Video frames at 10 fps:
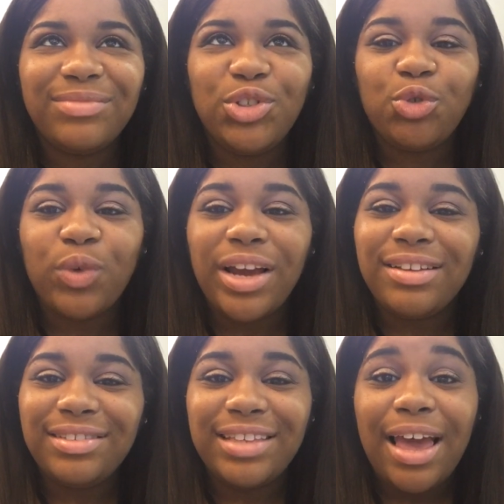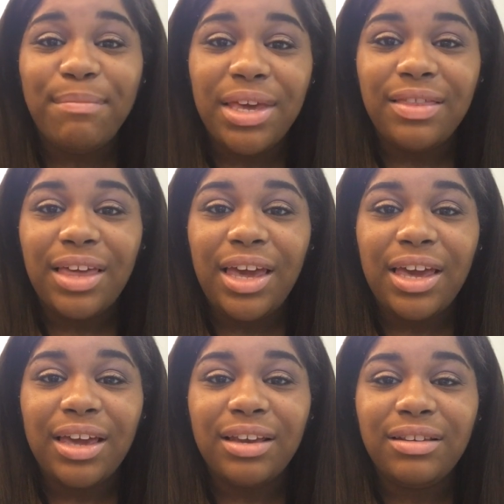trying to stab me in the
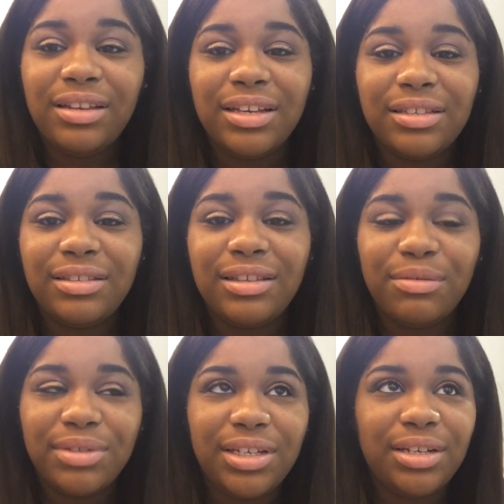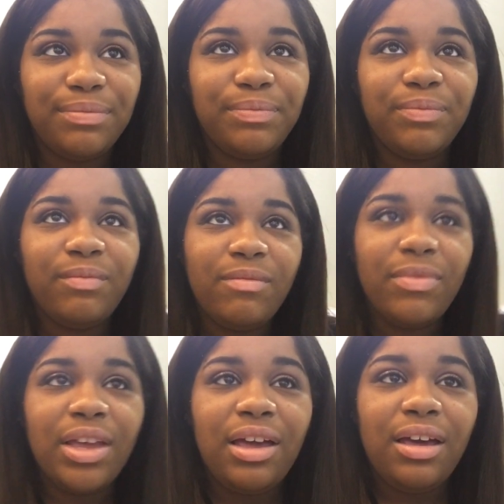hand, because that was dumb.
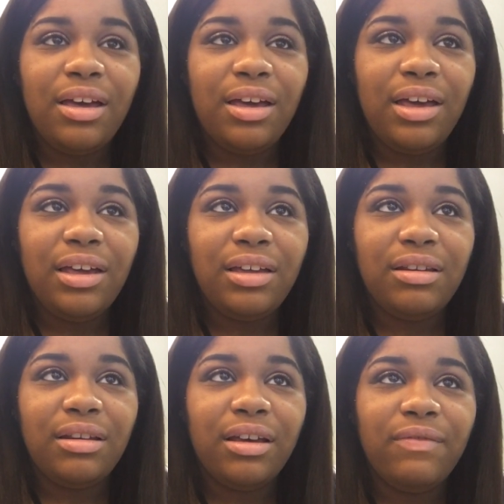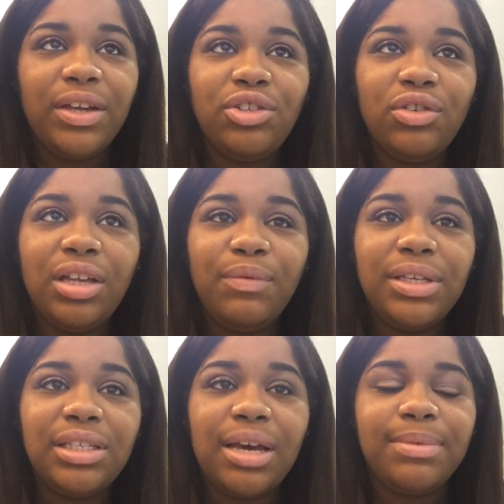And eventually we
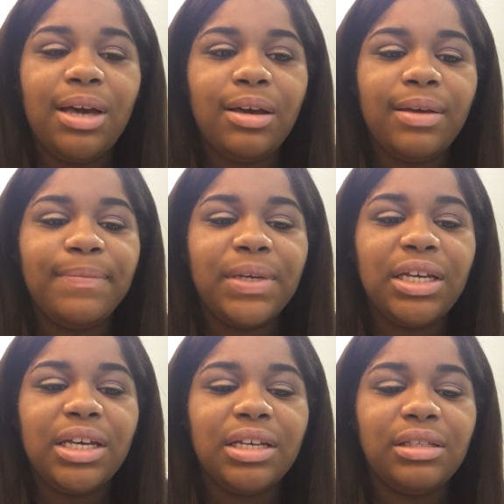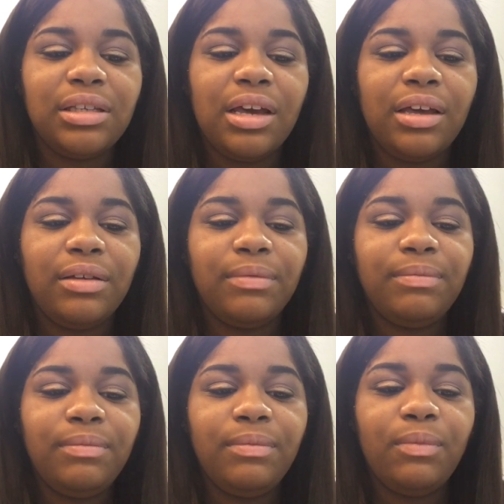stopped talking because
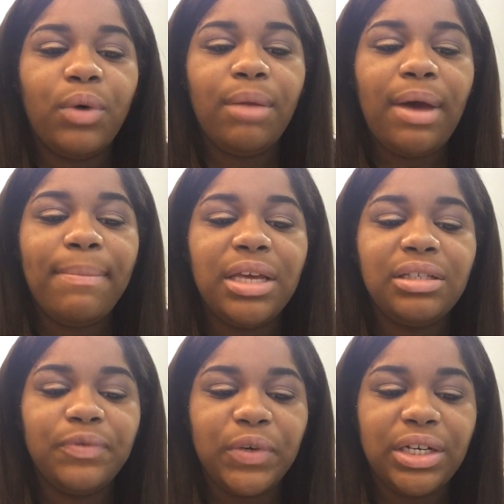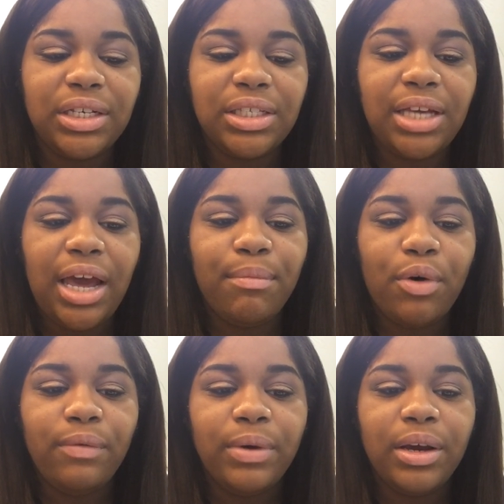one of my best friends came
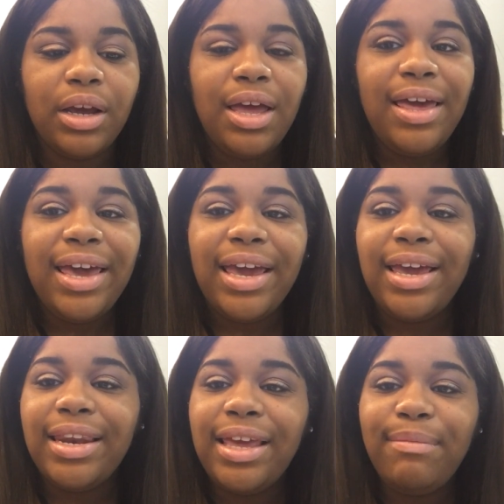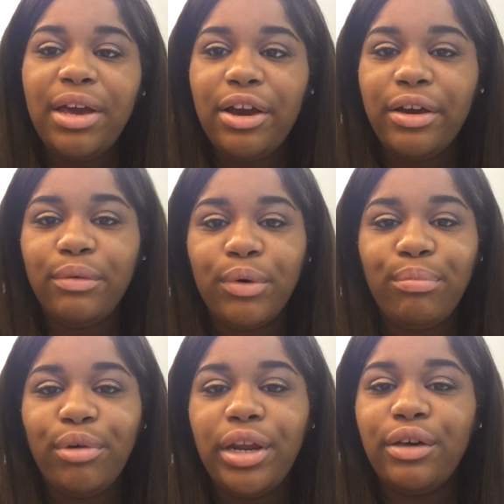over, and him and her were
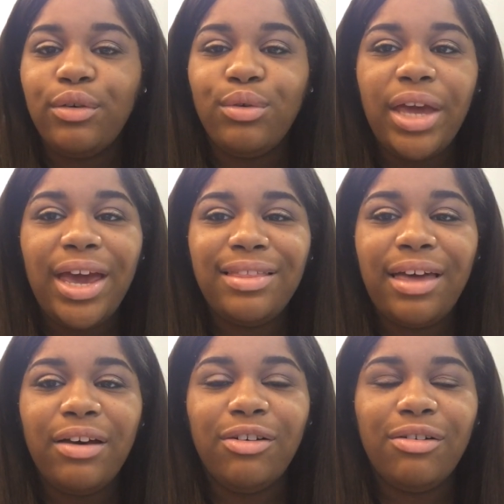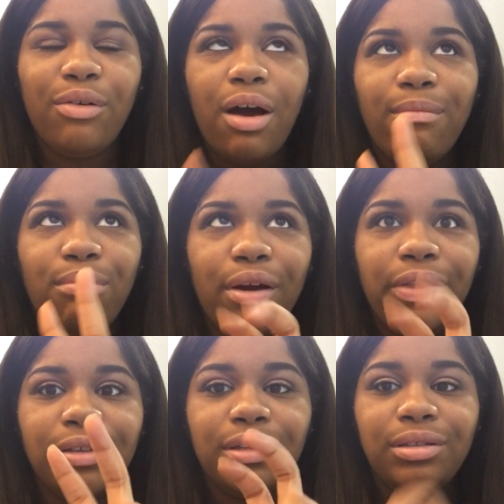pretty cool. They had the whole
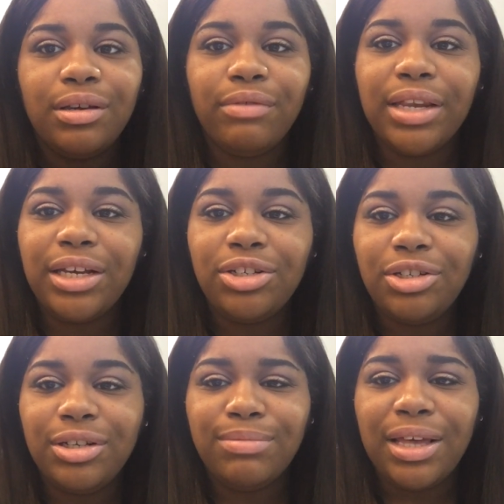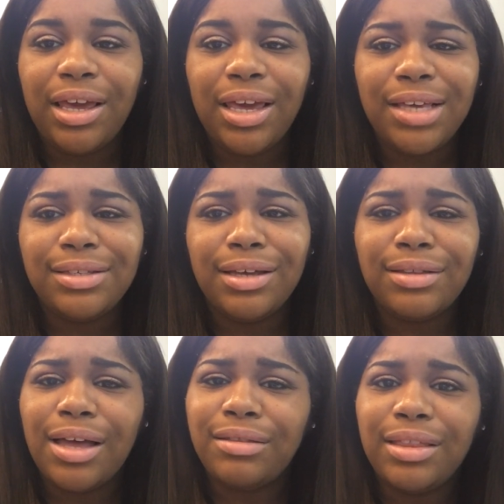brother sister relationship thing. He still
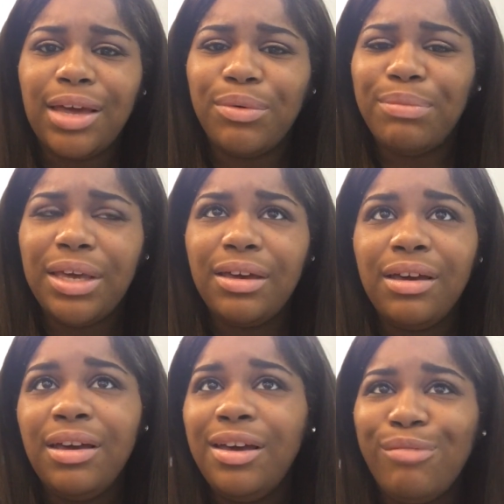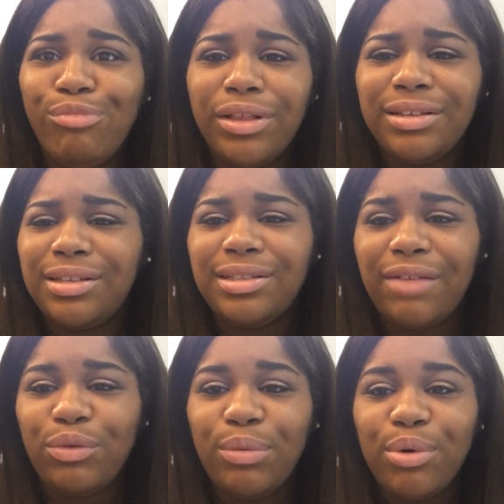thought that they would be brother and sister
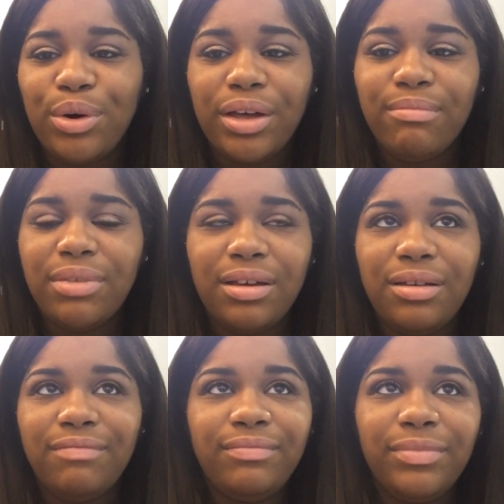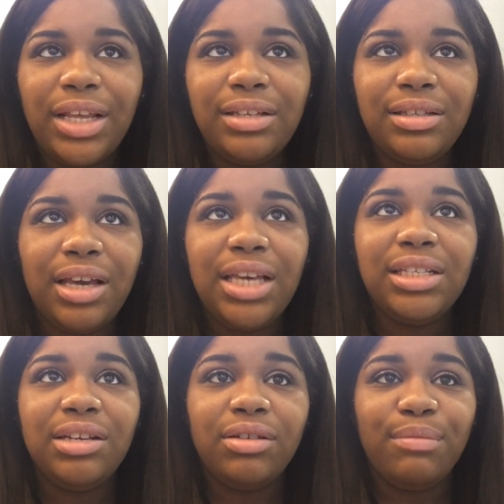after we broke up, but he
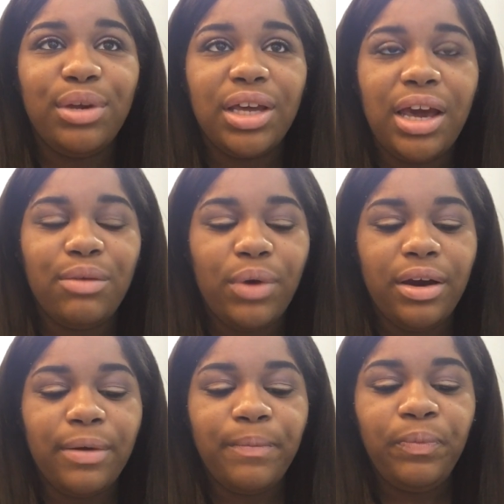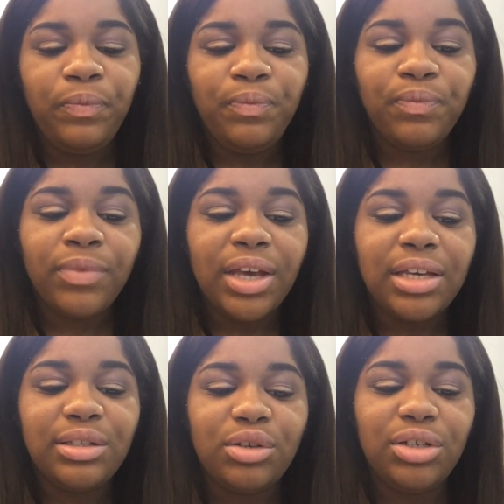still communicated with her.
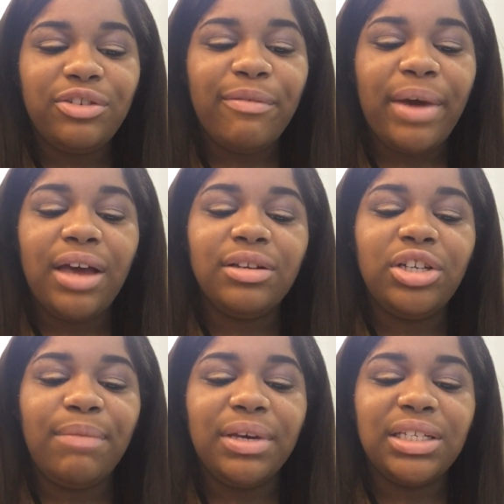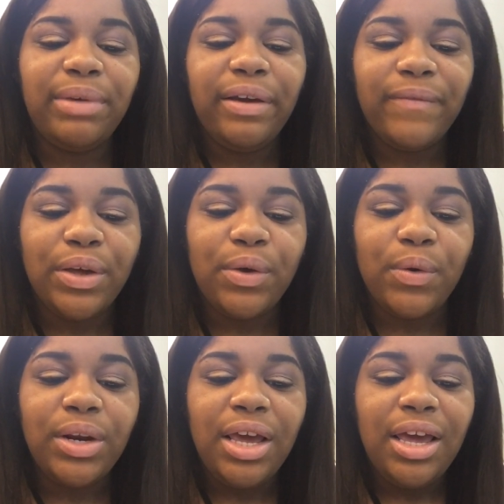And so she was over my house, she had me on
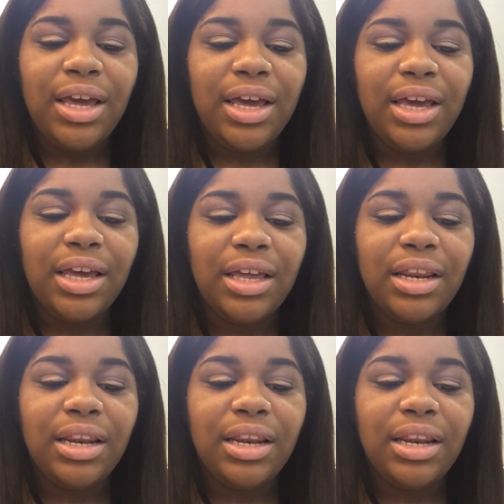speakerphone, and